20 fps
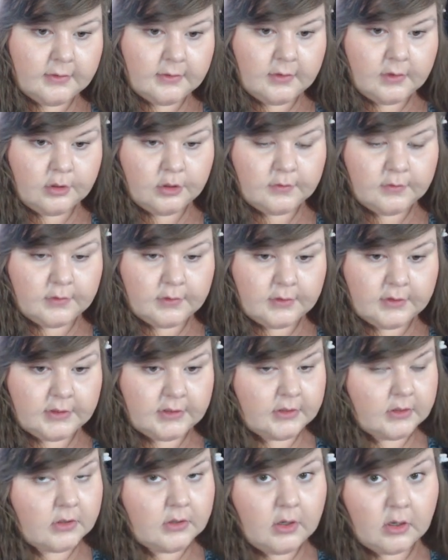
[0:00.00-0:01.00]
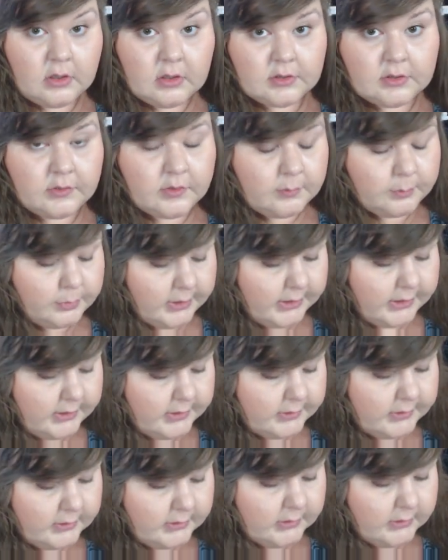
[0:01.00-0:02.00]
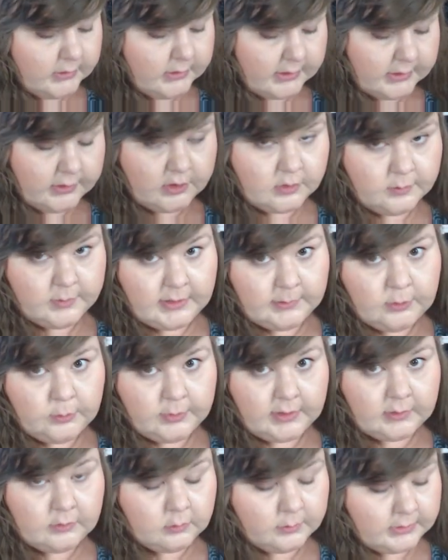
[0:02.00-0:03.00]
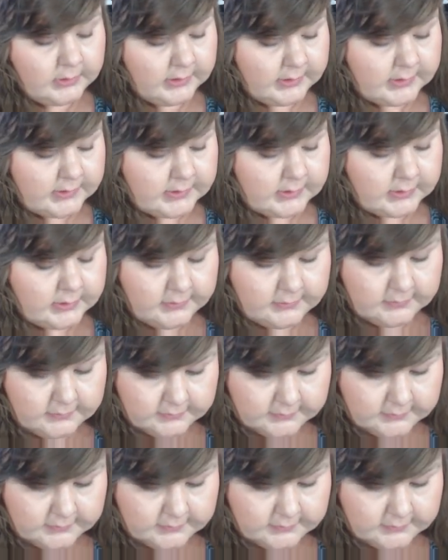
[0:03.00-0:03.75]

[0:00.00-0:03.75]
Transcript: over the cord of the braid. Like a Kumihimo braid would be nice in it.